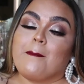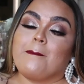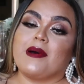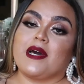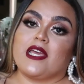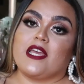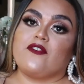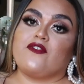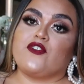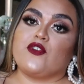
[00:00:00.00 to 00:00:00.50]

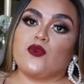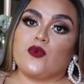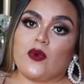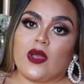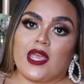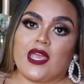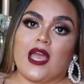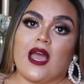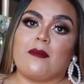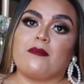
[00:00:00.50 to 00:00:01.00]
But if you
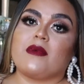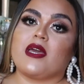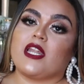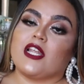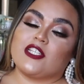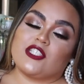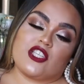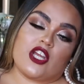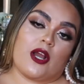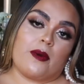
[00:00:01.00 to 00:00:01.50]
wait, I'm going
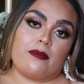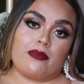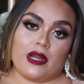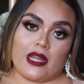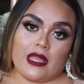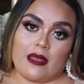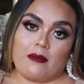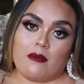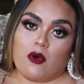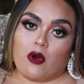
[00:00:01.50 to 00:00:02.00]
to start
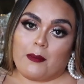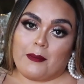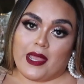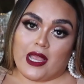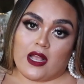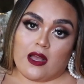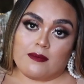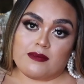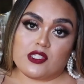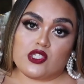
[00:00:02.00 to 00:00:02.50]
bringing more
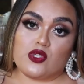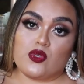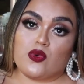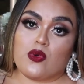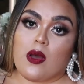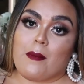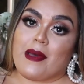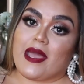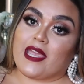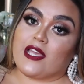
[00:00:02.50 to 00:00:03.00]
makeup
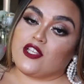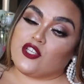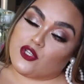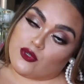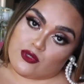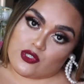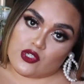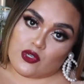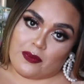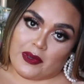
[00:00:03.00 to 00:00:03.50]
to my
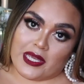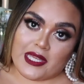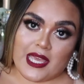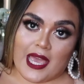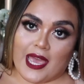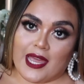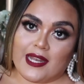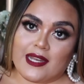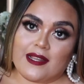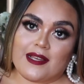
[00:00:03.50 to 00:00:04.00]
YouTube
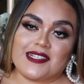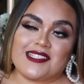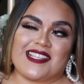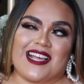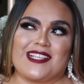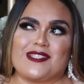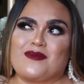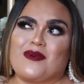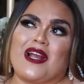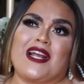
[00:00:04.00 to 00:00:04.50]
again because
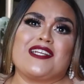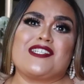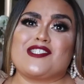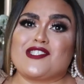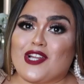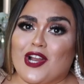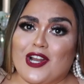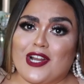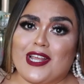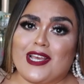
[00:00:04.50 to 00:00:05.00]
that's where I
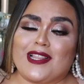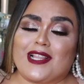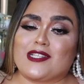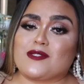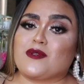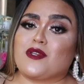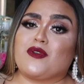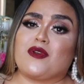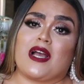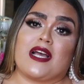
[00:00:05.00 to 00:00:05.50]
started.
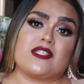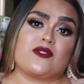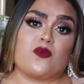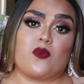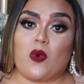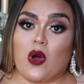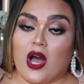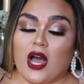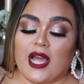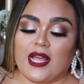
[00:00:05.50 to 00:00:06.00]
That's what you guys
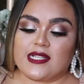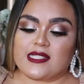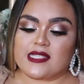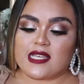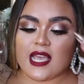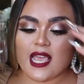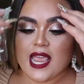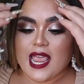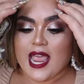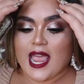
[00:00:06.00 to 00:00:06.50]
want.